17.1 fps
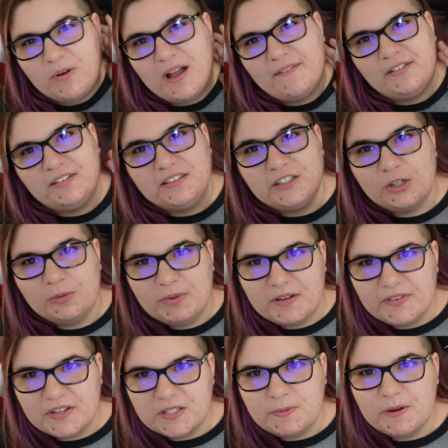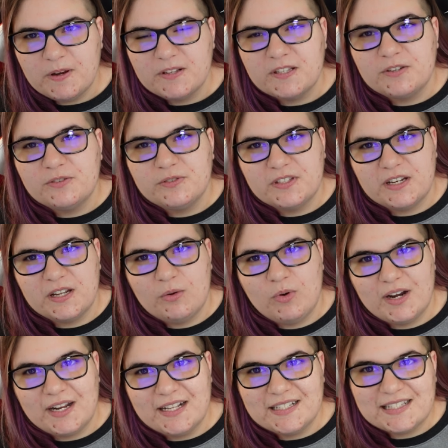have a little bit of experience understanding
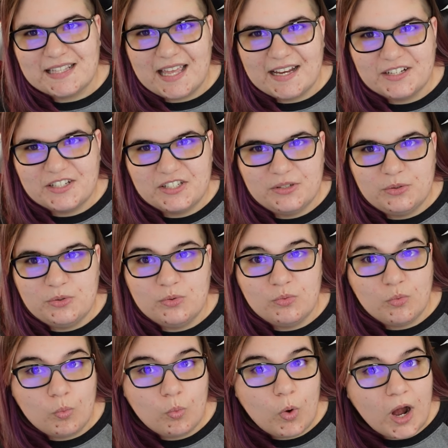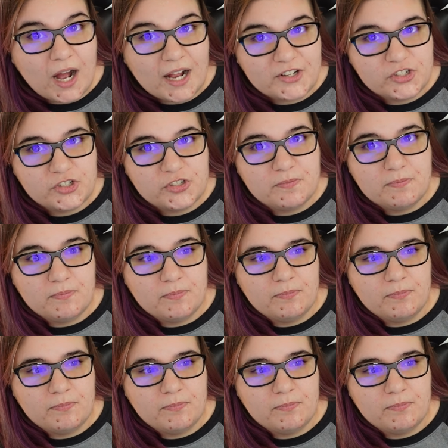what it's like to watch